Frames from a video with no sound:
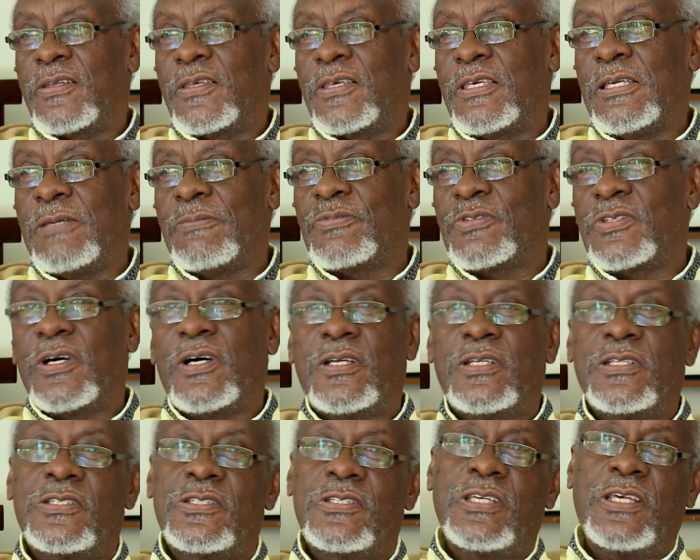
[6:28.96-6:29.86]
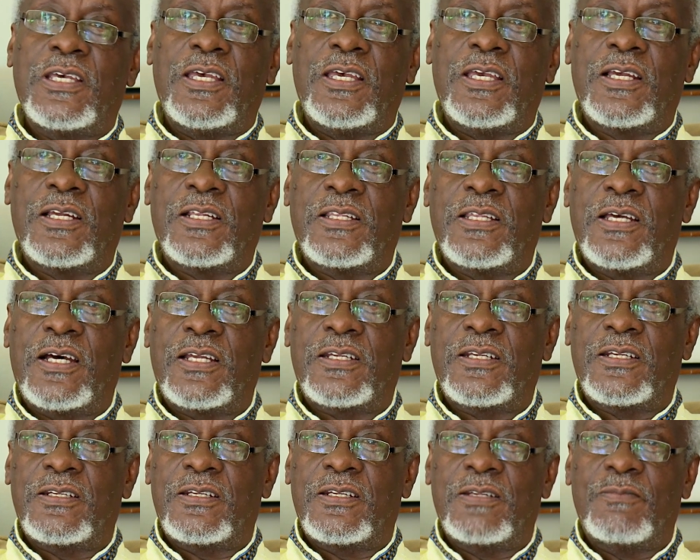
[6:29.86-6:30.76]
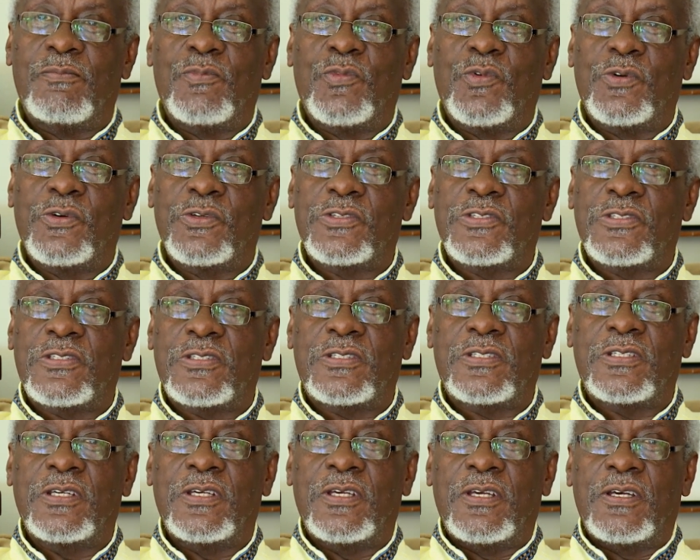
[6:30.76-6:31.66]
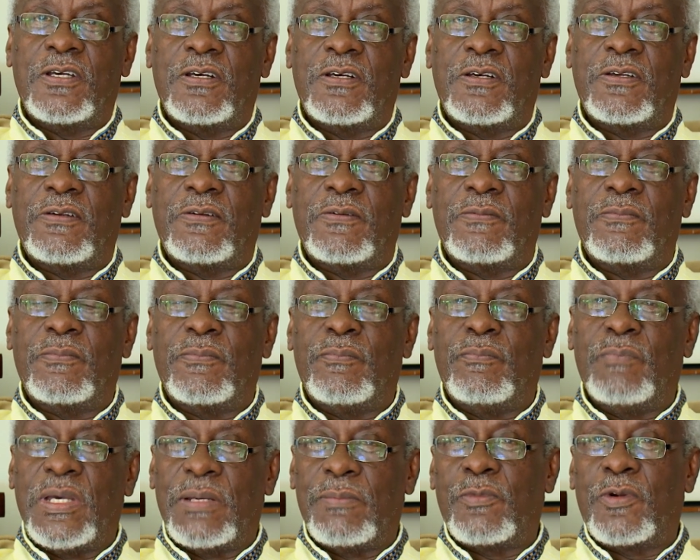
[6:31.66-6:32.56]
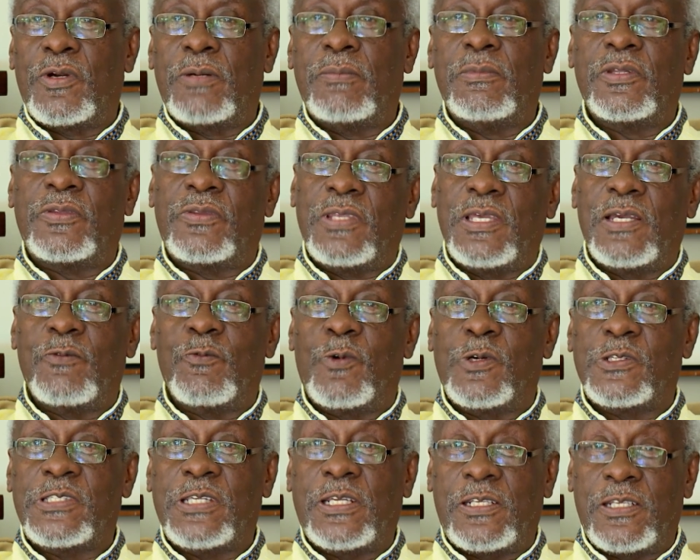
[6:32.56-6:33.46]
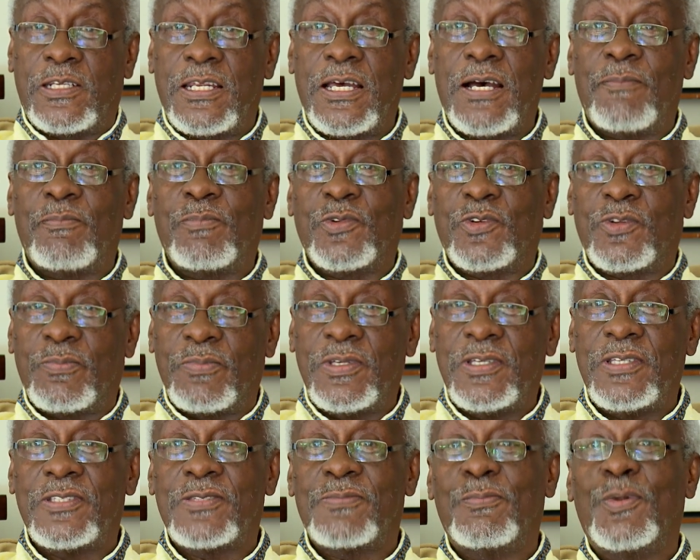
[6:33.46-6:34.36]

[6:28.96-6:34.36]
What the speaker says: keeps on saying that the most memorable thing was that it happened to be his